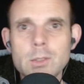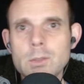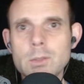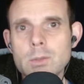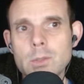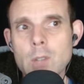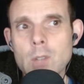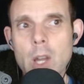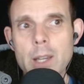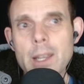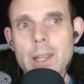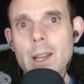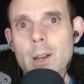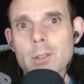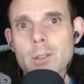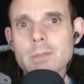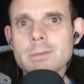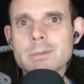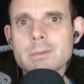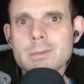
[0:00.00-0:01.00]
not
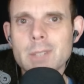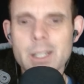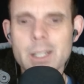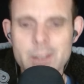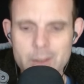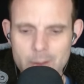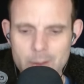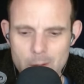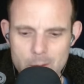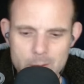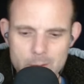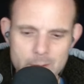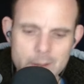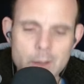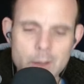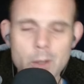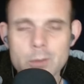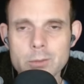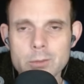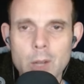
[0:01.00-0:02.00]
now, right? So,
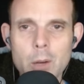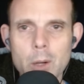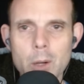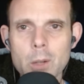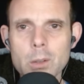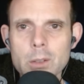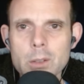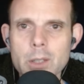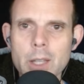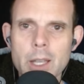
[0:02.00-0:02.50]
rut-row.